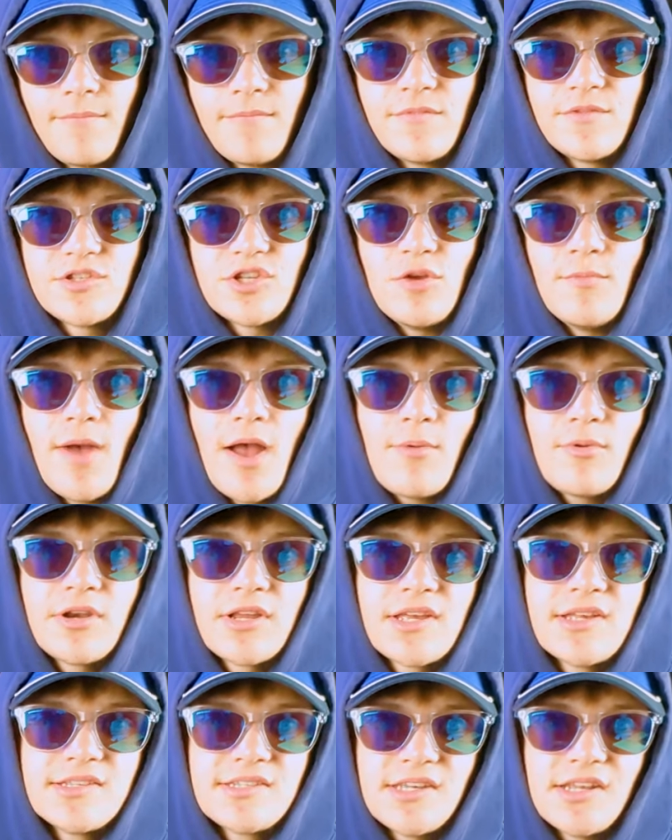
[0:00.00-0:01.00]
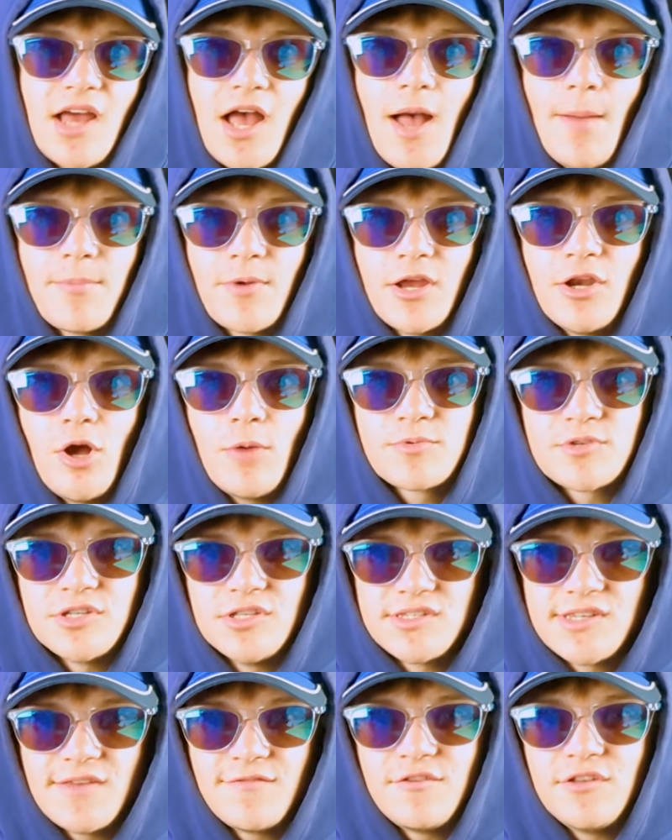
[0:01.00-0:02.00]
so you might want to consider upgrade
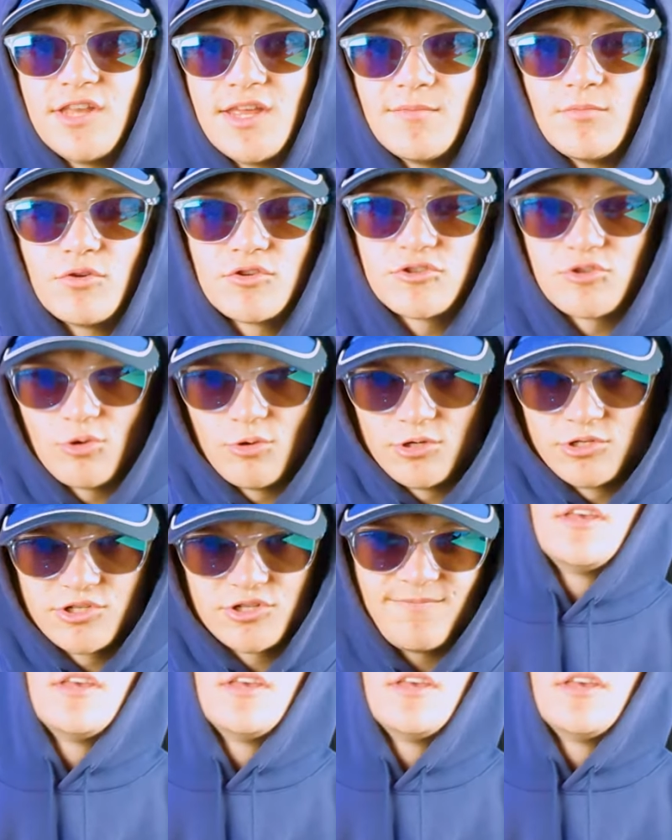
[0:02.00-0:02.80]
options if you need more storage.